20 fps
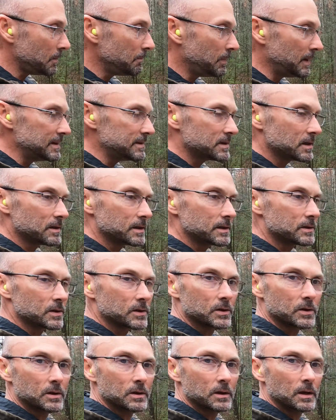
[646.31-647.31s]
basically
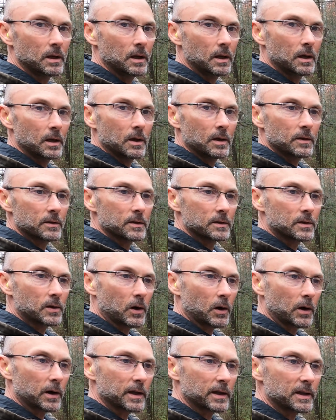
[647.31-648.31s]
turn the
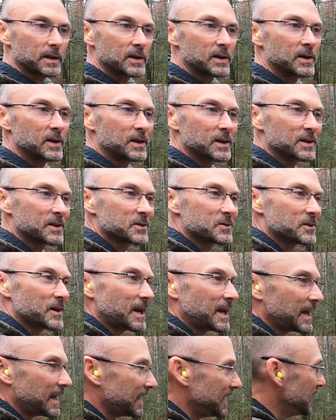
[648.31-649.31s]
target
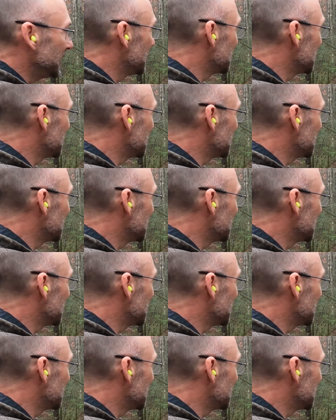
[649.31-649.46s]
gray,